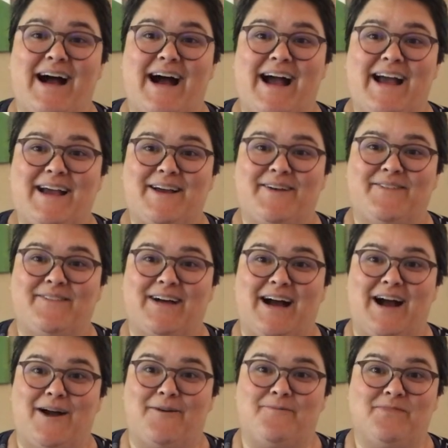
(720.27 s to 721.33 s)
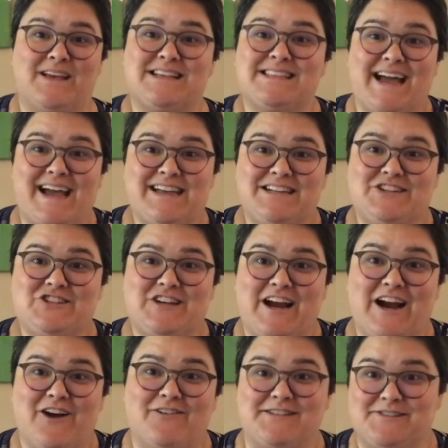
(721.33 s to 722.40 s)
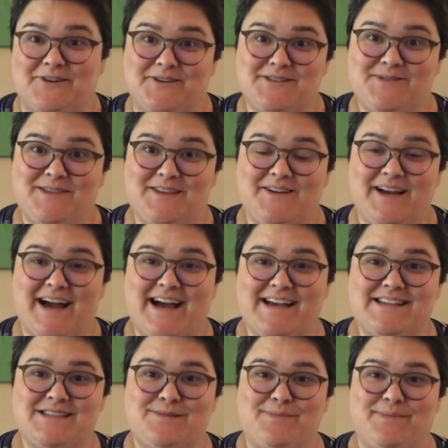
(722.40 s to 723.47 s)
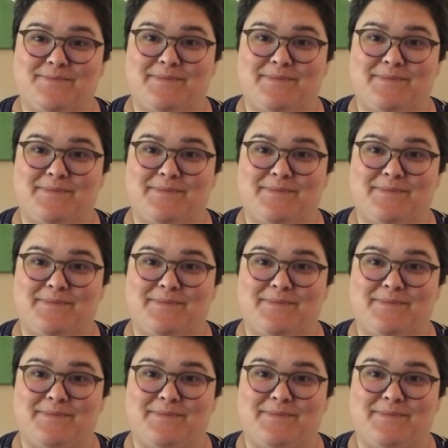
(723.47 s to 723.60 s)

I am excited to share results with you guys.